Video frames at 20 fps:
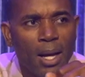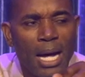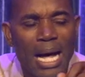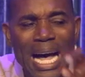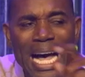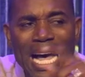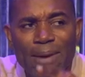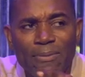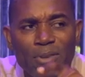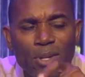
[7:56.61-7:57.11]

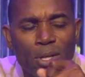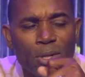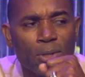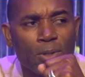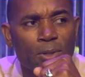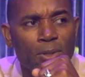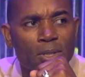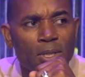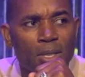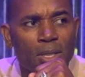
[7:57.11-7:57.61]
I've
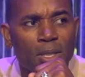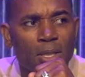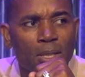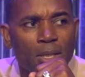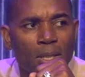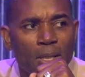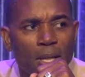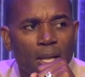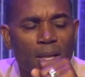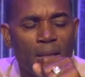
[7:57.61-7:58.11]
learned
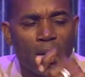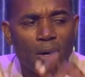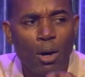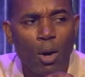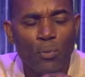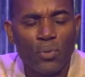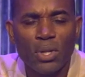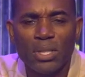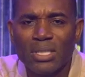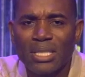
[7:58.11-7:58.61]
that
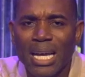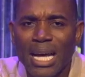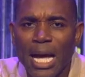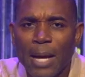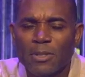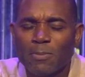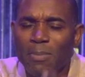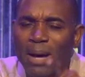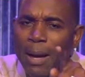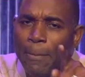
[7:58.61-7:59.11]

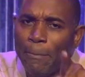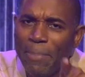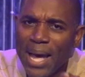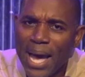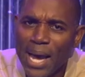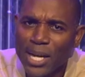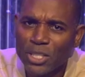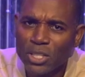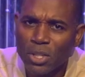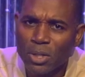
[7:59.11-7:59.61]
oftentimes my
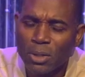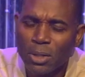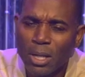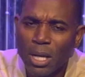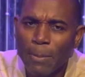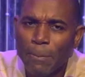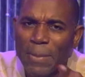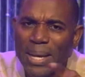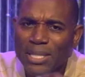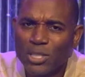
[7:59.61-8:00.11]
passion
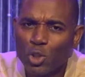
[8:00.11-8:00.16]
may